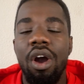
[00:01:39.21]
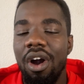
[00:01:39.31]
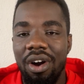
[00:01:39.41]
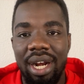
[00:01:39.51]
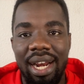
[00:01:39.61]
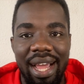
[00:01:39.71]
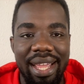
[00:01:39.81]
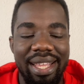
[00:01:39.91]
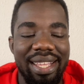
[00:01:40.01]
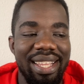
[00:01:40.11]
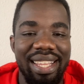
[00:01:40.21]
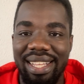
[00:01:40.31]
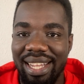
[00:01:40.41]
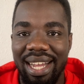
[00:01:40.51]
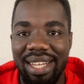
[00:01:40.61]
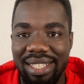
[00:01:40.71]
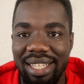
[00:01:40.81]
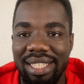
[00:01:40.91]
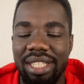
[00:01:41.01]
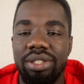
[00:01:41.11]
Unlike in
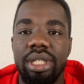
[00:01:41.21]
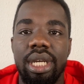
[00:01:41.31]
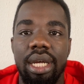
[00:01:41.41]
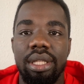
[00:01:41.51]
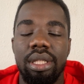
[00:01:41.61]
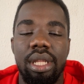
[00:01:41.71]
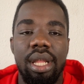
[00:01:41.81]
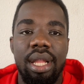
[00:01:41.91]
Ghana that you can